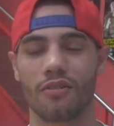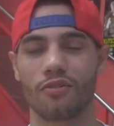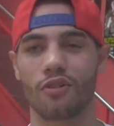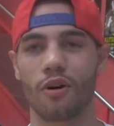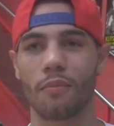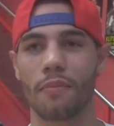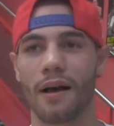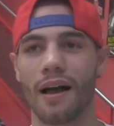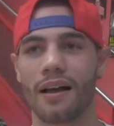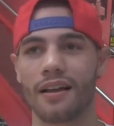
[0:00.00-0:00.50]
I grew
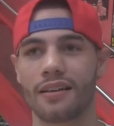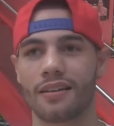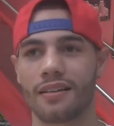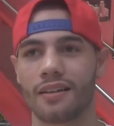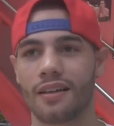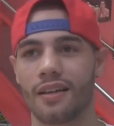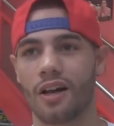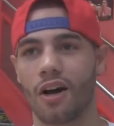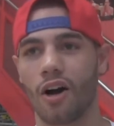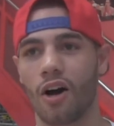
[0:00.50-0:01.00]
up at.
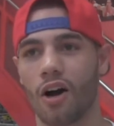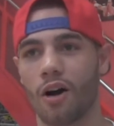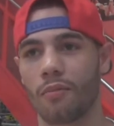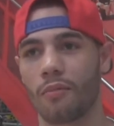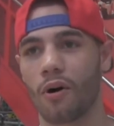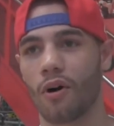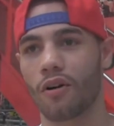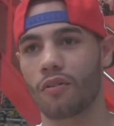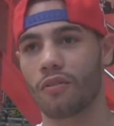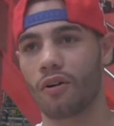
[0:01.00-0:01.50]

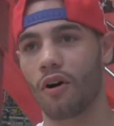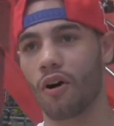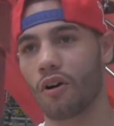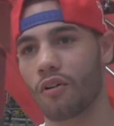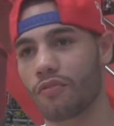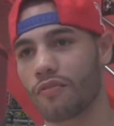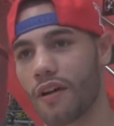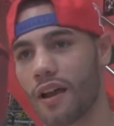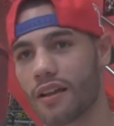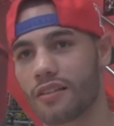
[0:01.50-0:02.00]
All
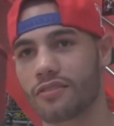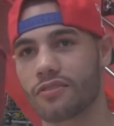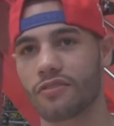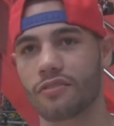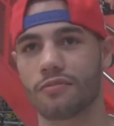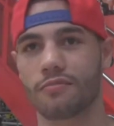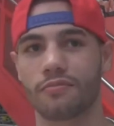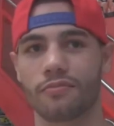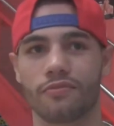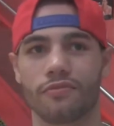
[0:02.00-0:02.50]
the fans
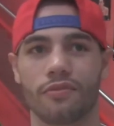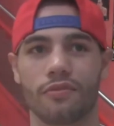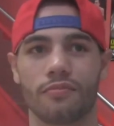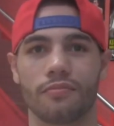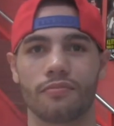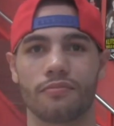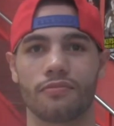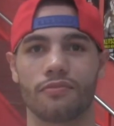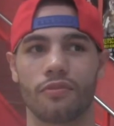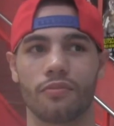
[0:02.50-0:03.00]
from
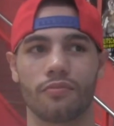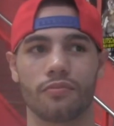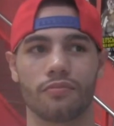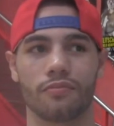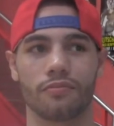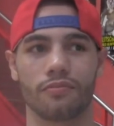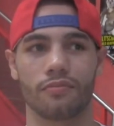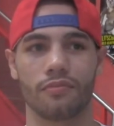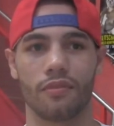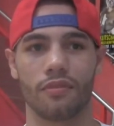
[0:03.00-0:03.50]

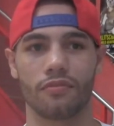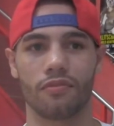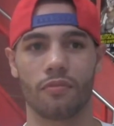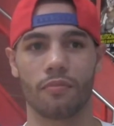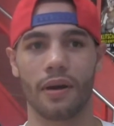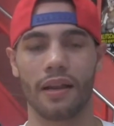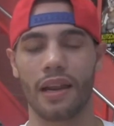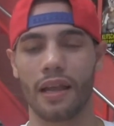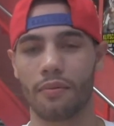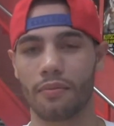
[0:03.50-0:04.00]

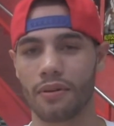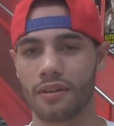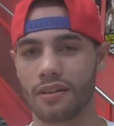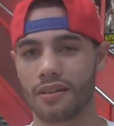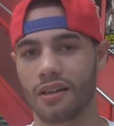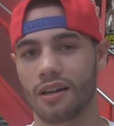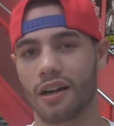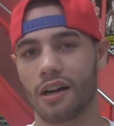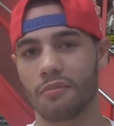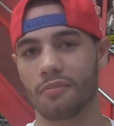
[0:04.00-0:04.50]
my
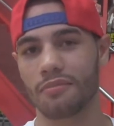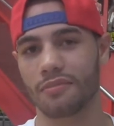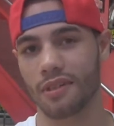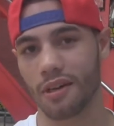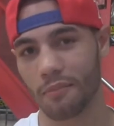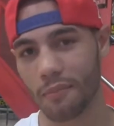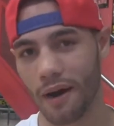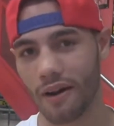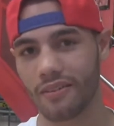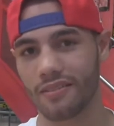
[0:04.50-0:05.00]
neighborhood
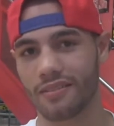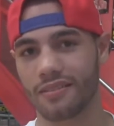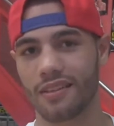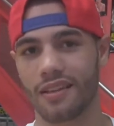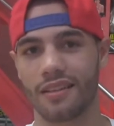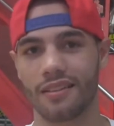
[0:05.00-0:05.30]
come out and